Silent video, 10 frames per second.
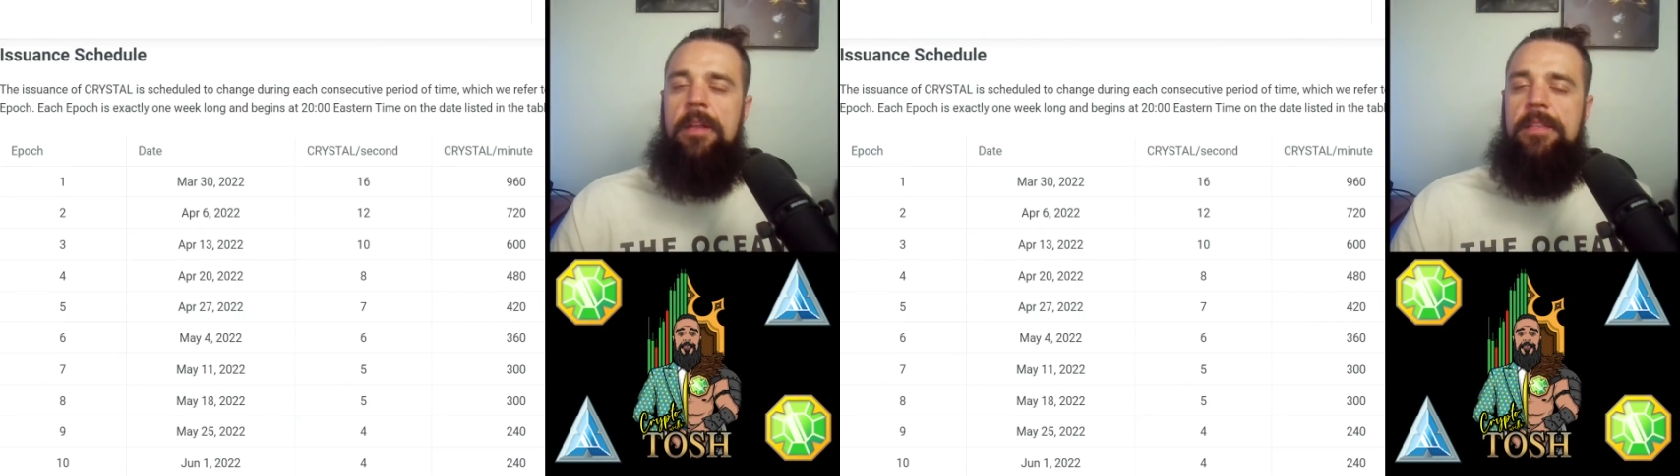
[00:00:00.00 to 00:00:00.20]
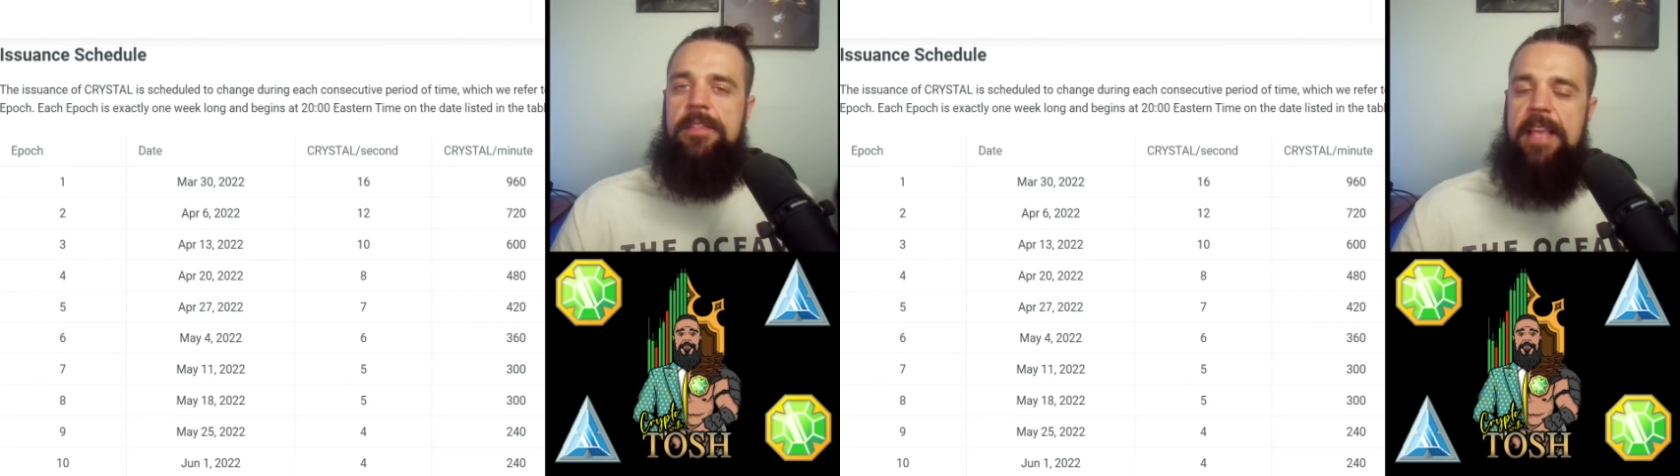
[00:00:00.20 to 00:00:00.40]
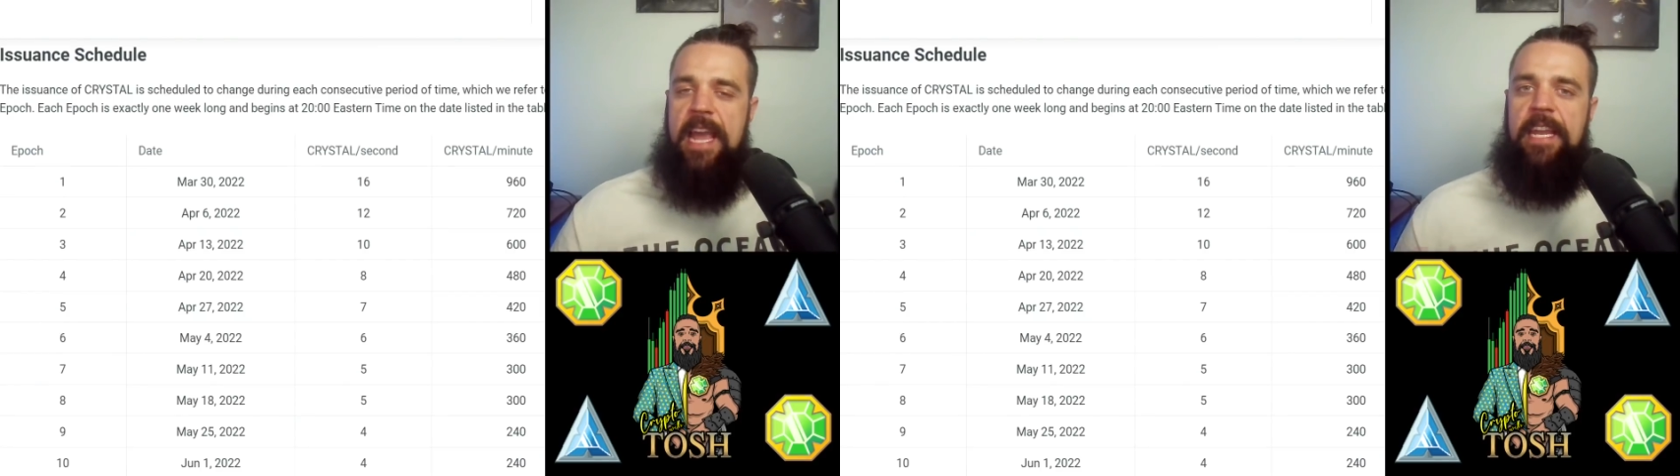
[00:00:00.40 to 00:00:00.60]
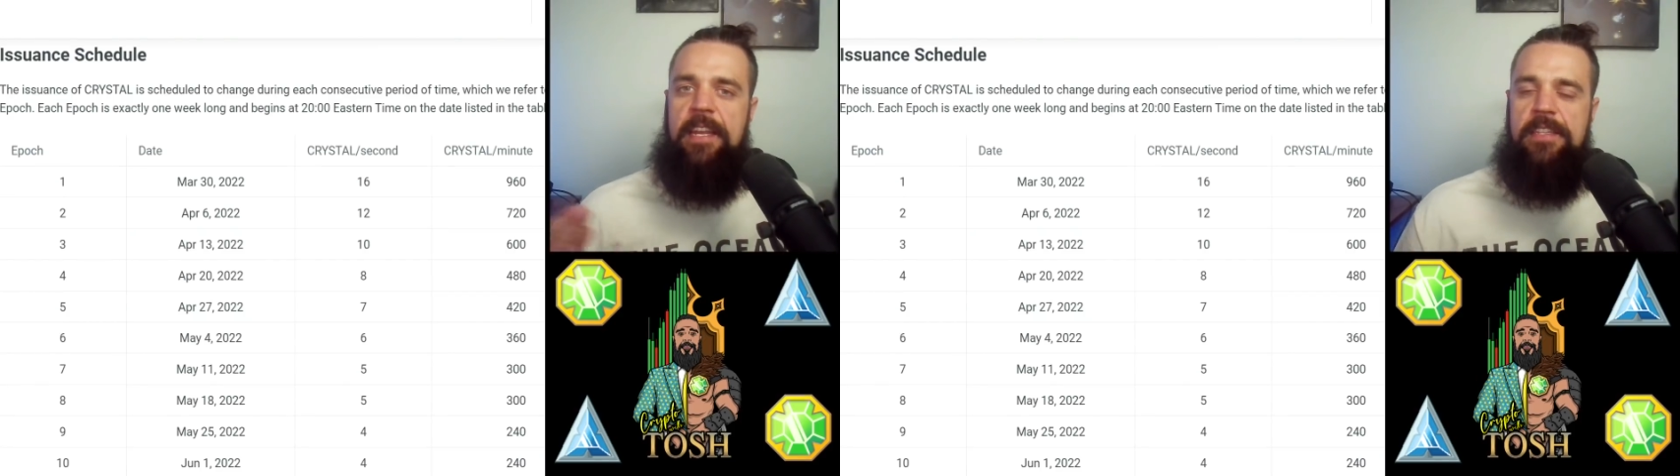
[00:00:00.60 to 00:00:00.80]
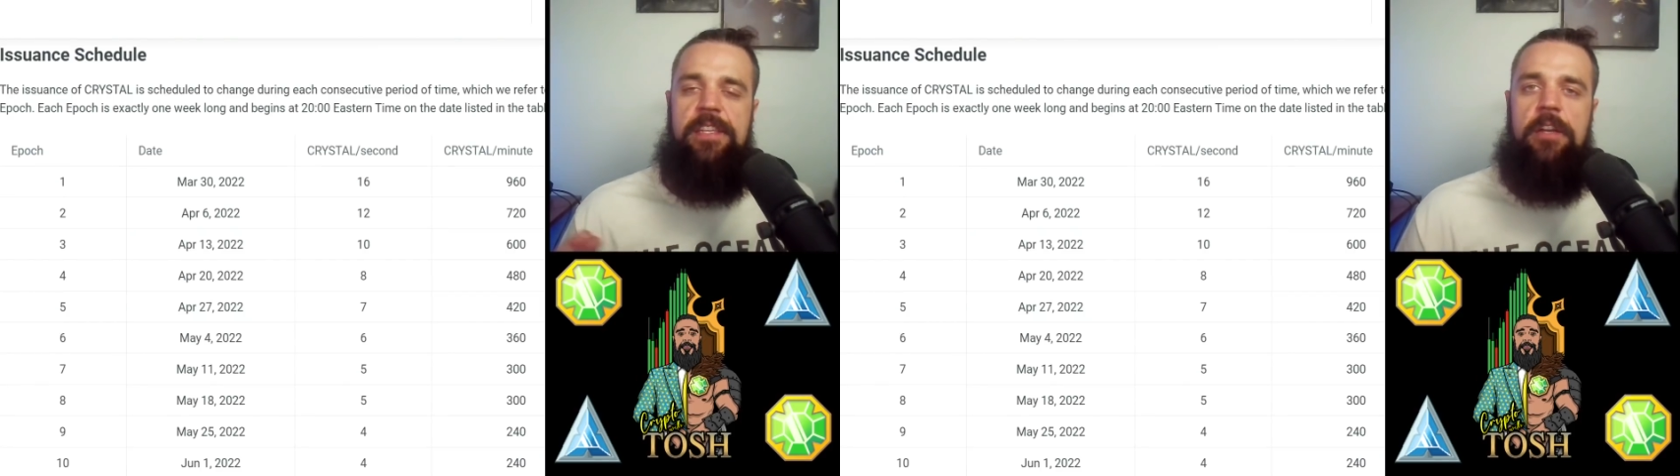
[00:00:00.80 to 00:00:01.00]
Second
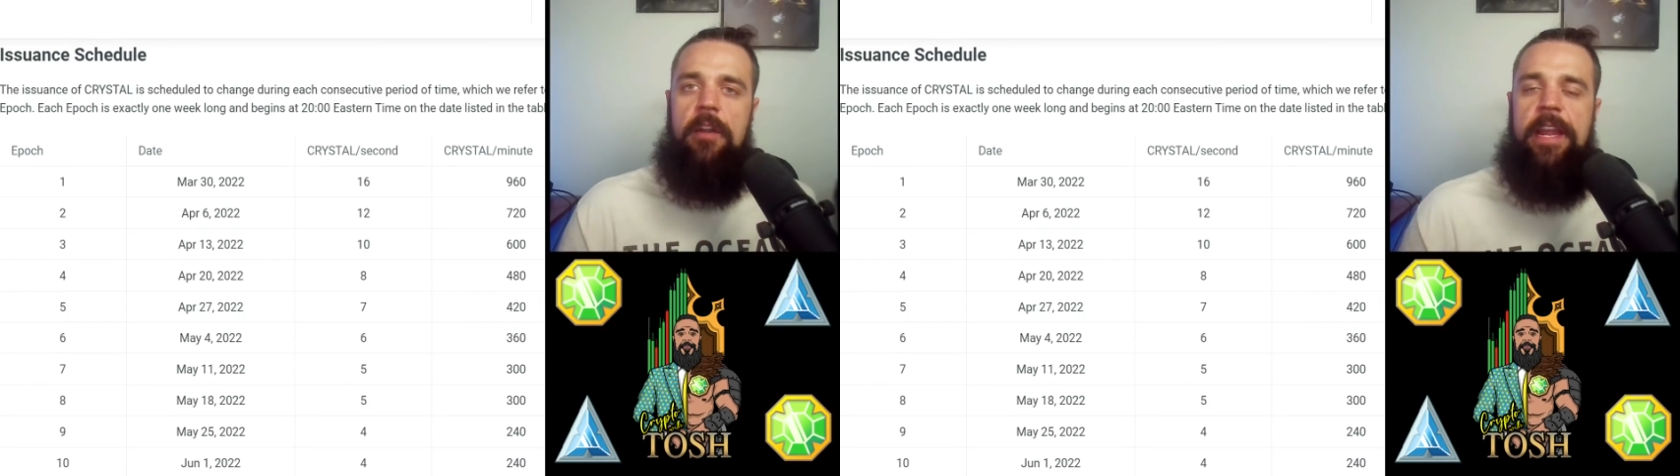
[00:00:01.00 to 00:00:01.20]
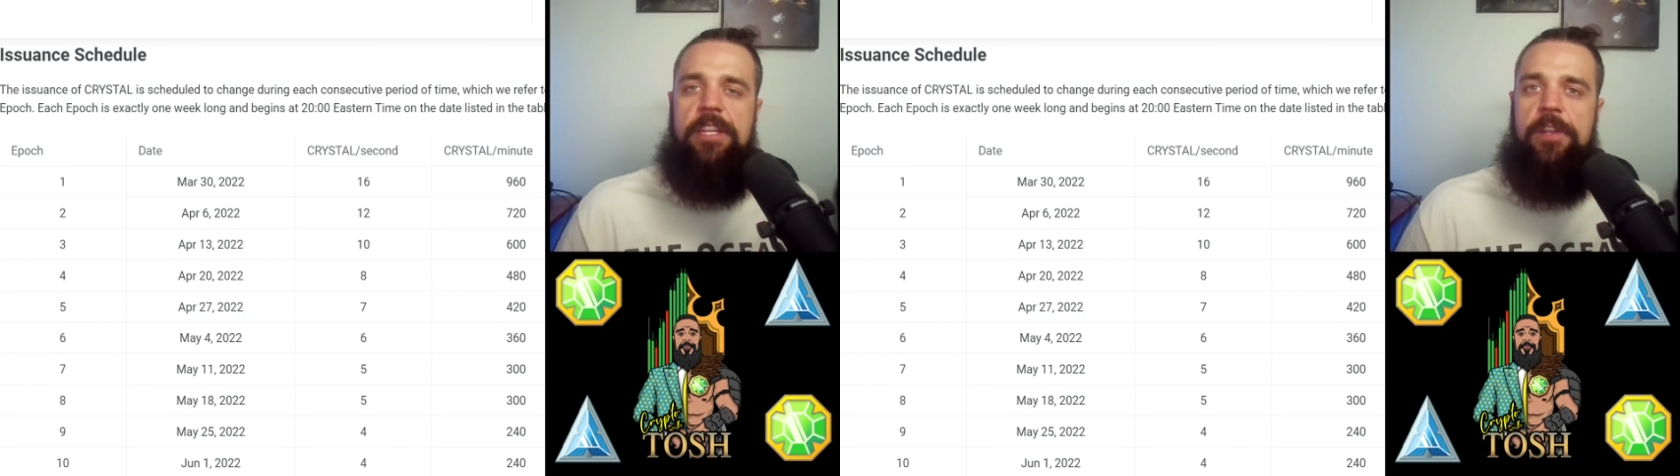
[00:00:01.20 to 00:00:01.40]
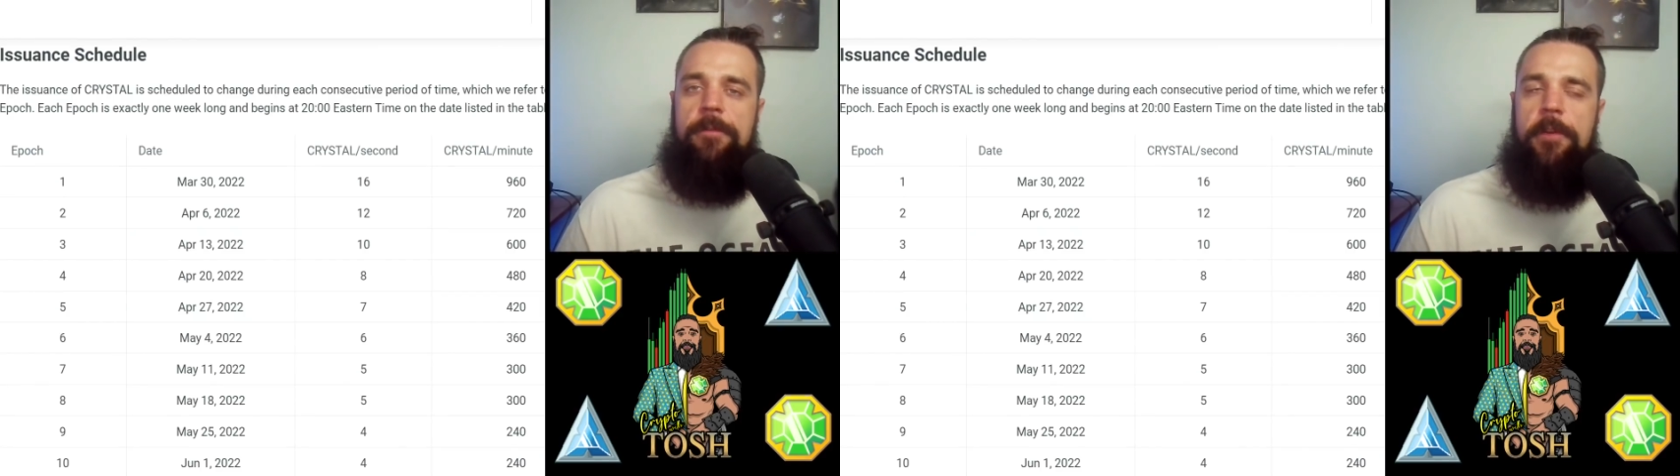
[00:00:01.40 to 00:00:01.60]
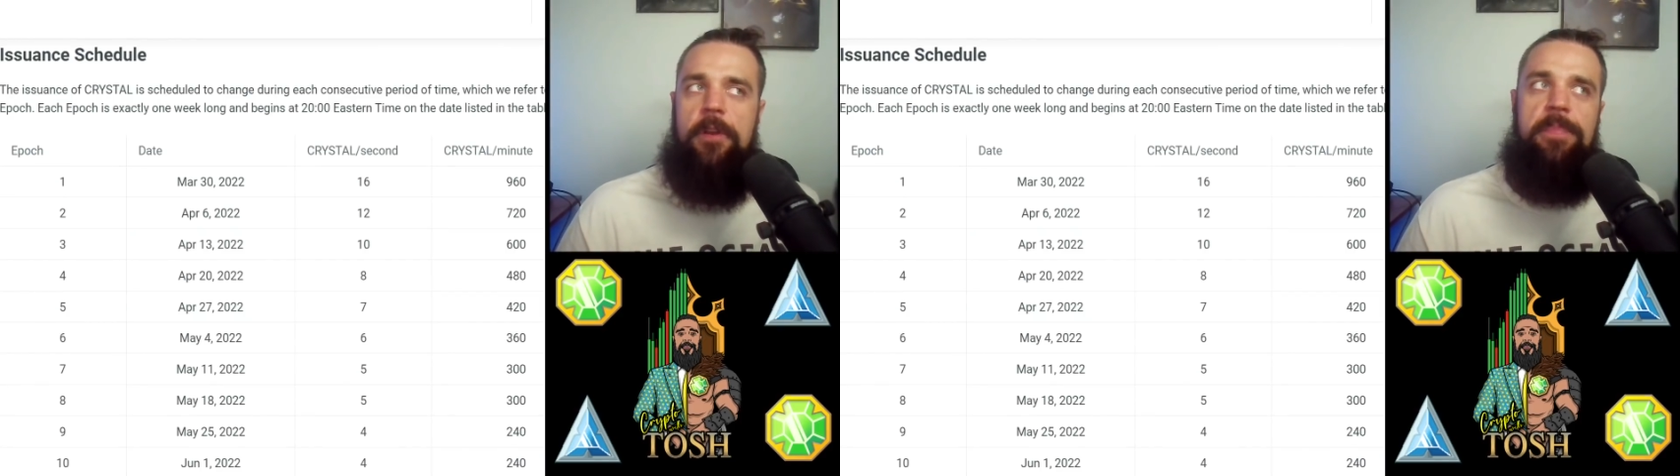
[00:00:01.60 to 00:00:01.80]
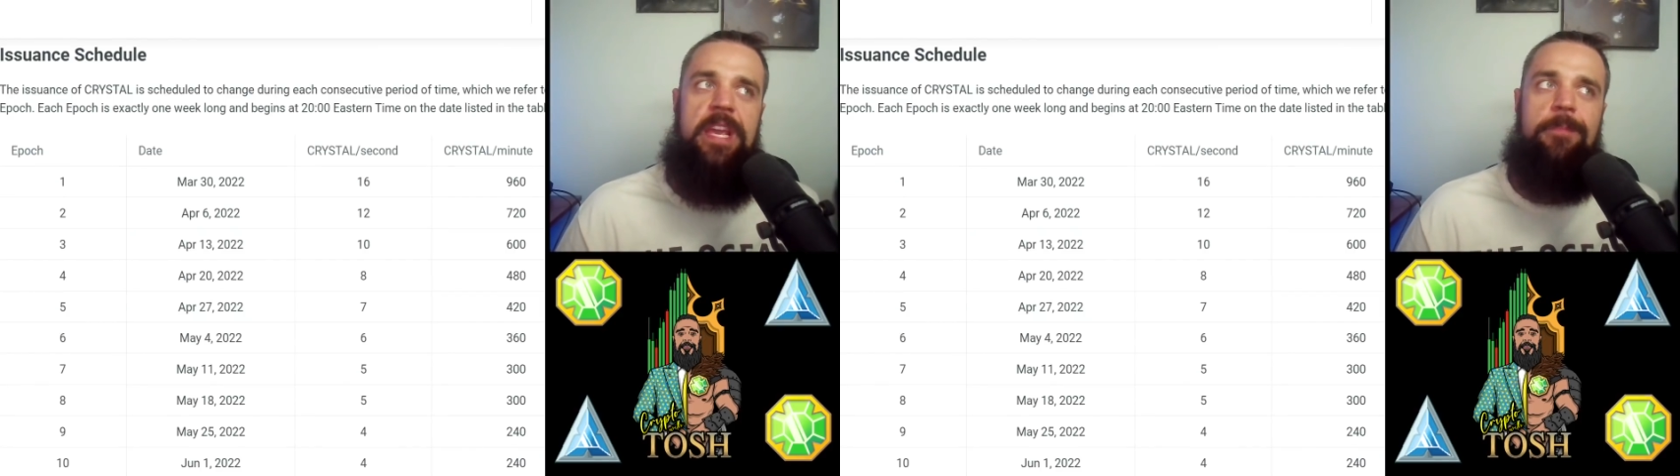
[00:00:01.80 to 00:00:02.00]
consideration for your
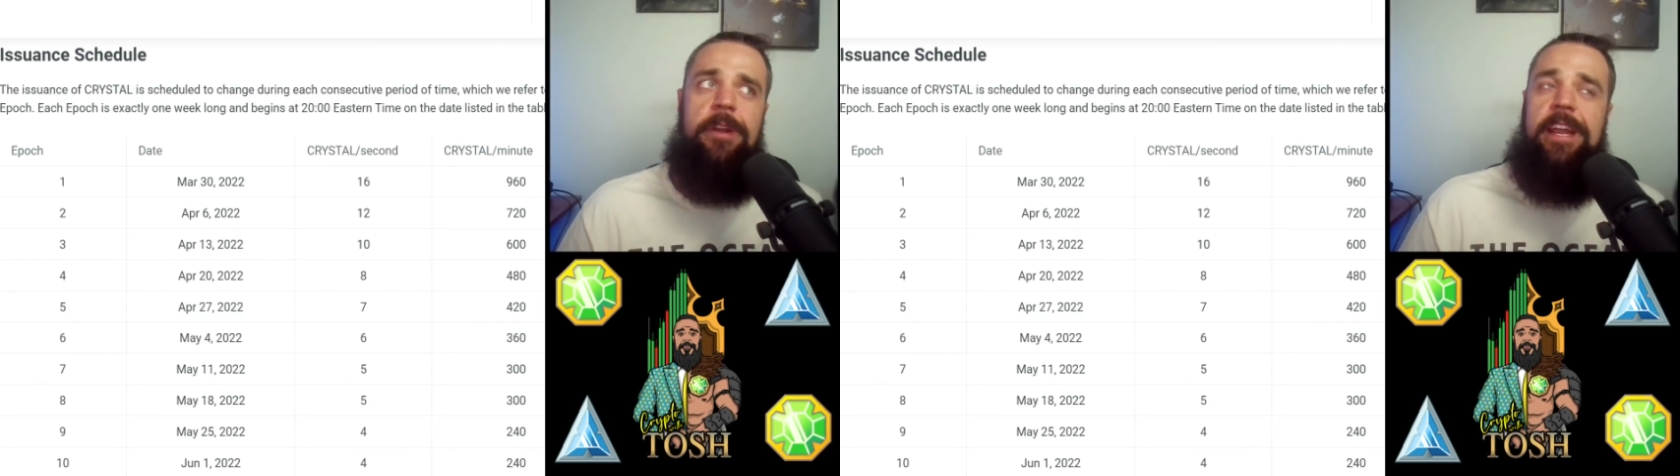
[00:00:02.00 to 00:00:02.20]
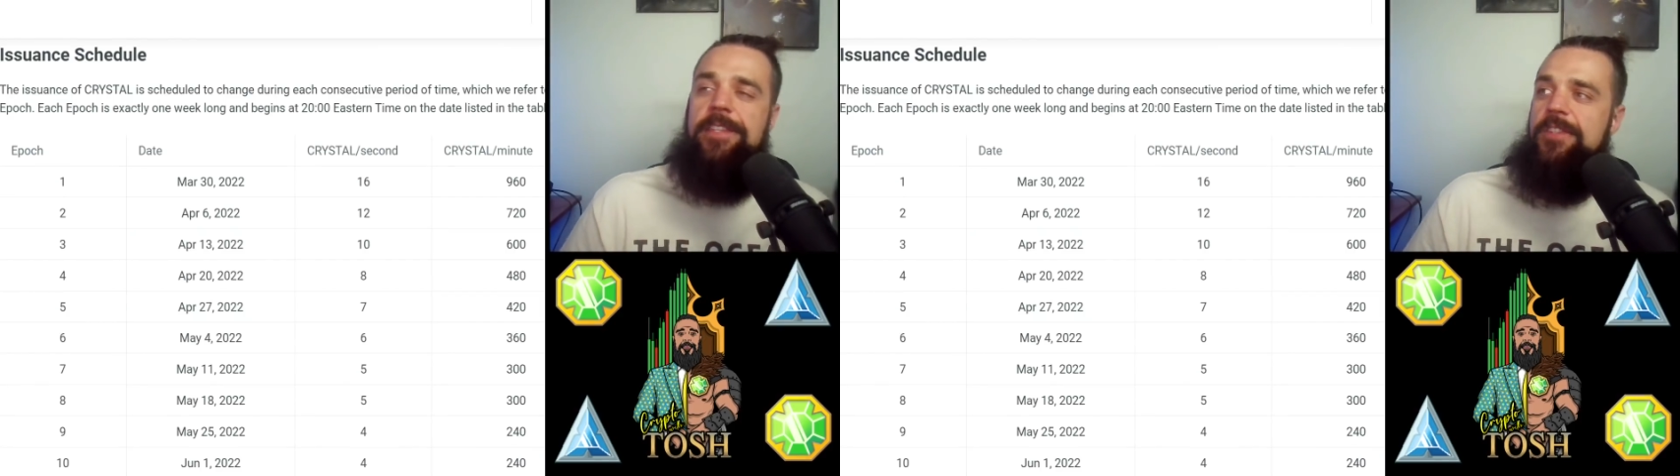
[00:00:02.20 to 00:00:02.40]
big brain